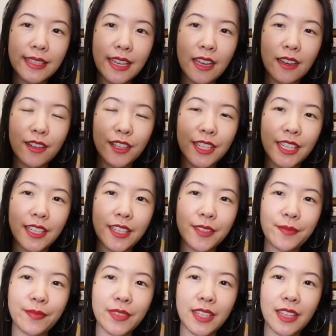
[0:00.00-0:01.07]
Anarchy
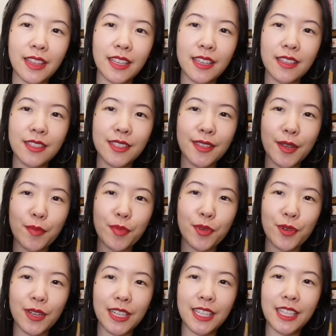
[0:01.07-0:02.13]
in this
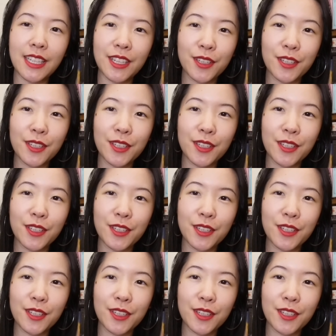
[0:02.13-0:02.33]
pretty